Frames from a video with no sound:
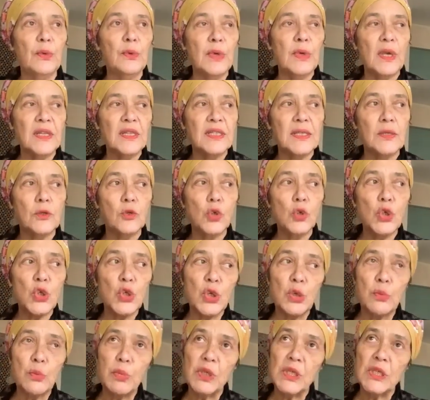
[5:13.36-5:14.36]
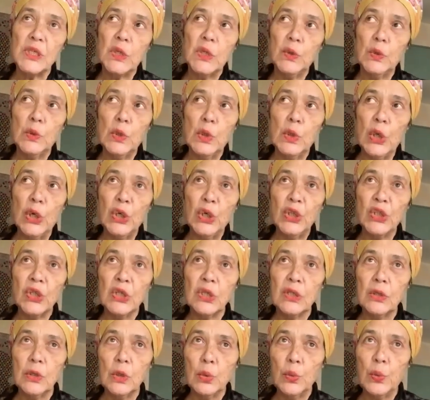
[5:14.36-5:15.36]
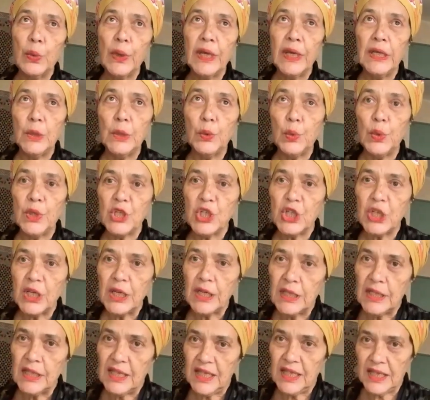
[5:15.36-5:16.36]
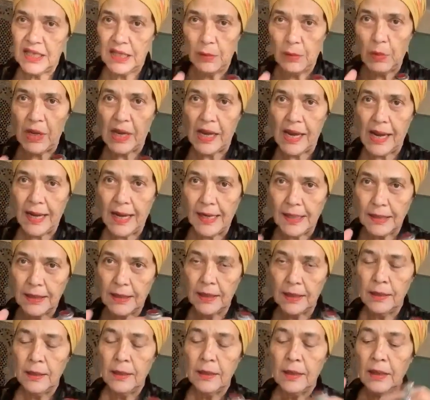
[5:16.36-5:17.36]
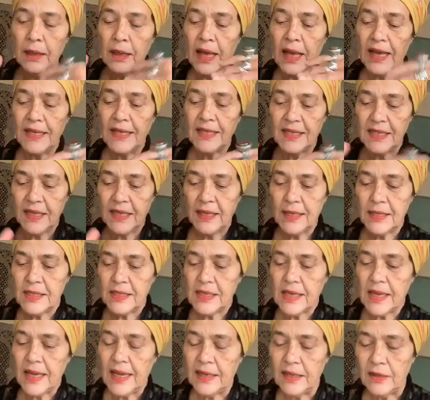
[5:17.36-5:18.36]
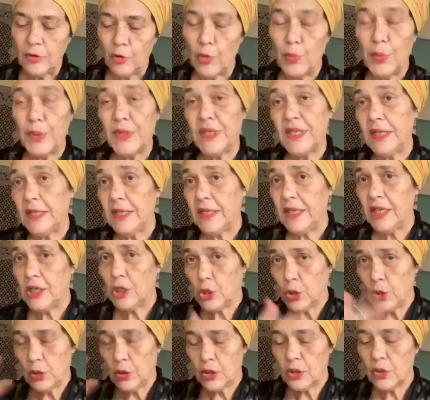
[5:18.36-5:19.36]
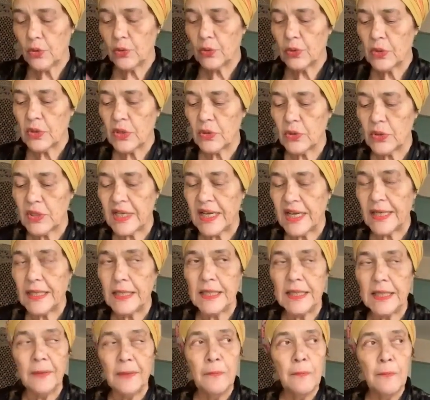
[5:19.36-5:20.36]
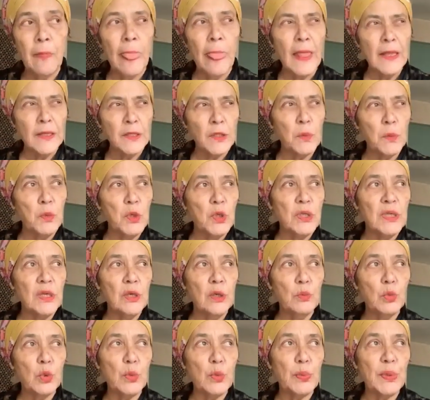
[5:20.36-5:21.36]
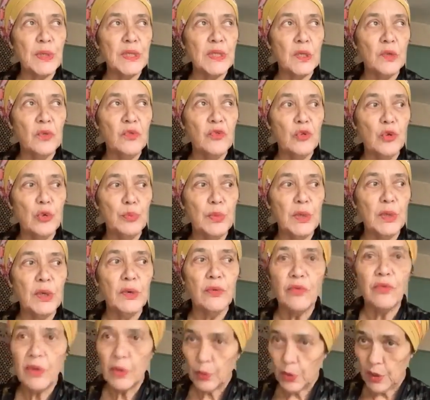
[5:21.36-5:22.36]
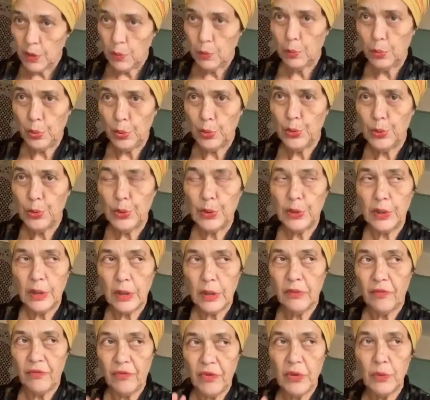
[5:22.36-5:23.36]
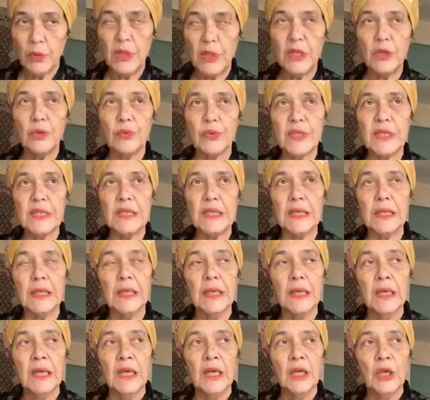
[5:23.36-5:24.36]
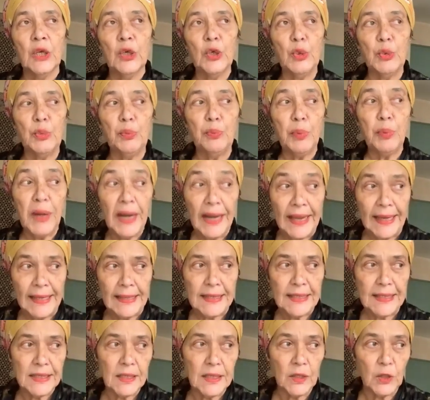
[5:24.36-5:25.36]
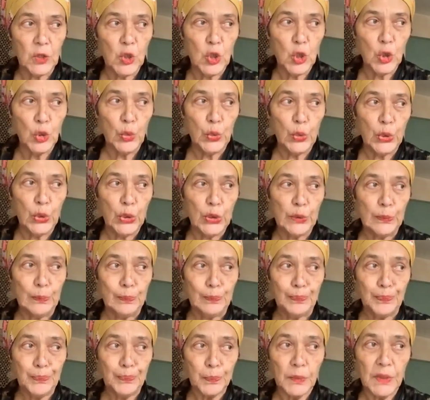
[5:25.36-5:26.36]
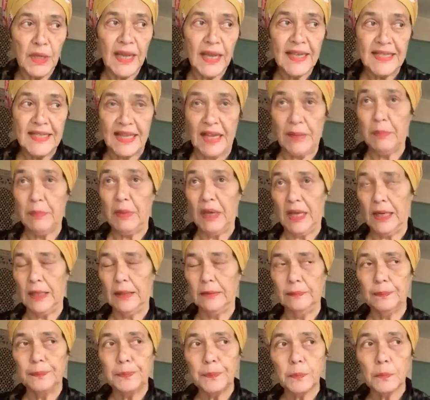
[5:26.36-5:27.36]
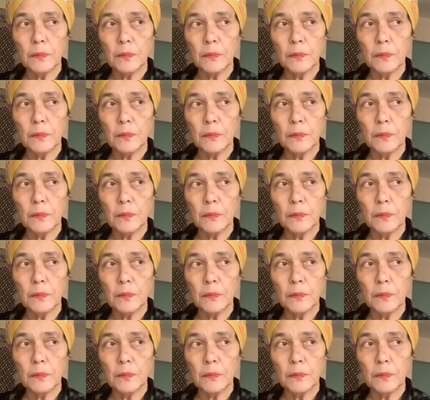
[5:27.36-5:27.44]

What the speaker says: institution, but still not the way in which it disseminates ideas and representations through the society. So museum represent for me a very important, very interesting place to examine